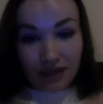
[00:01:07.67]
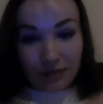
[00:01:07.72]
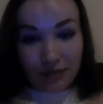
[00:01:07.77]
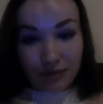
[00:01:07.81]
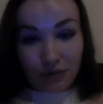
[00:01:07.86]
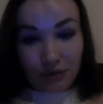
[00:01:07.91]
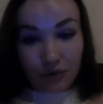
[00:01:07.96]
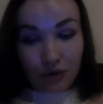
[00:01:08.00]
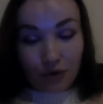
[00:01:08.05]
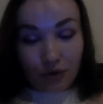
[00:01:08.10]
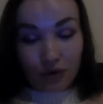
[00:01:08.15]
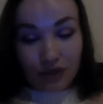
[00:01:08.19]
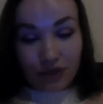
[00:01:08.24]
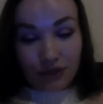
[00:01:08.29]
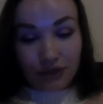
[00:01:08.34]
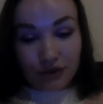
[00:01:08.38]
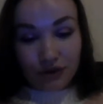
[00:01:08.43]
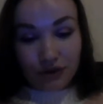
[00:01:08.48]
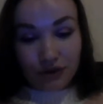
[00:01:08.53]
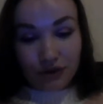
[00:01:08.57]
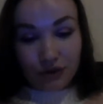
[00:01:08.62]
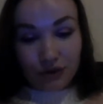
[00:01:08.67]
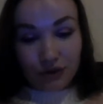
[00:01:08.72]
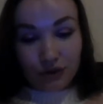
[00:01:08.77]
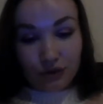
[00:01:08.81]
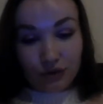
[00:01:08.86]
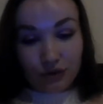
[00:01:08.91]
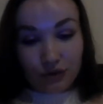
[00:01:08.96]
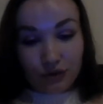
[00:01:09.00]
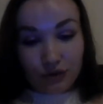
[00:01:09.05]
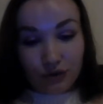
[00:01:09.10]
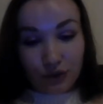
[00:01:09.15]
before entering
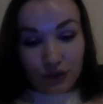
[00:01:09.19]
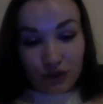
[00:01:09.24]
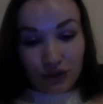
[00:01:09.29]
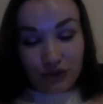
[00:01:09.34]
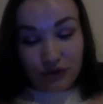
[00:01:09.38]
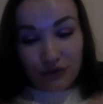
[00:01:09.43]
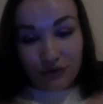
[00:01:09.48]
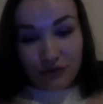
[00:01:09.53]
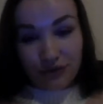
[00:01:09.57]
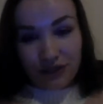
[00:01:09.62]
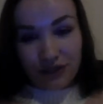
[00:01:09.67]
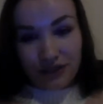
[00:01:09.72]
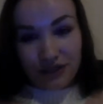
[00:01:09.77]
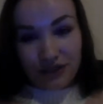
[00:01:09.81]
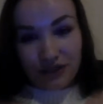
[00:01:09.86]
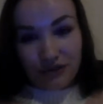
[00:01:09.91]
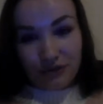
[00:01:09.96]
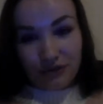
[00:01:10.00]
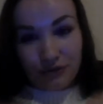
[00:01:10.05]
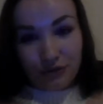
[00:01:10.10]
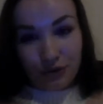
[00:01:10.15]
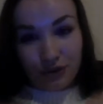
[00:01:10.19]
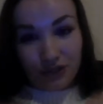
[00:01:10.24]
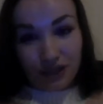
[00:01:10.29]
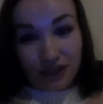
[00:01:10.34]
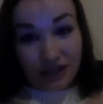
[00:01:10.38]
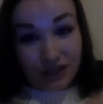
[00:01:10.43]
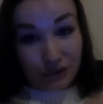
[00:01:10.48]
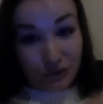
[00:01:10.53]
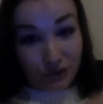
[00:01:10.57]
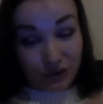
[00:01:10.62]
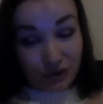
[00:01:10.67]
University of Exeter for
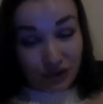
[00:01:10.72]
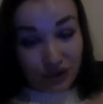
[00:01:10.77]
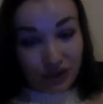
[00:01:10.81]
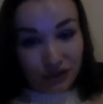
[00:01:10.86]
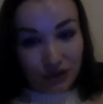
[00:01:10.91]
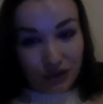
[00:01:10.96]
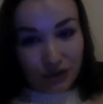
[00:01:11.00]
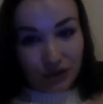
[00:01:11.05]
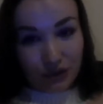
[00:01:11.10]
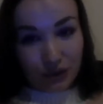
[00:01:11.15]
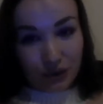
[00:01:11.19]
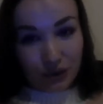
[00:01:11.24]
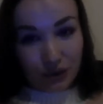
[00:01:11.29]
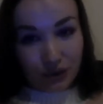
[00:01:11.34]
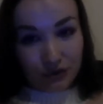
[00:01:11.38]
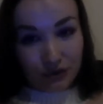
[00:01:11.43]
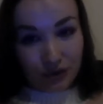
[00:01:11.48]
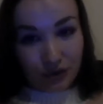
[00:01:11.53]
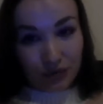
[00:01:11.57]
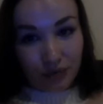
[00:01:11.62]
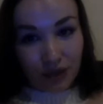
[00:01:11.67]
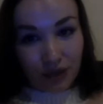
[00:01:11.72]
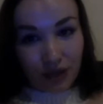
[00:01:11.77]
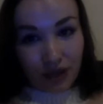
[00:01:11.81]
diagnostic radiography,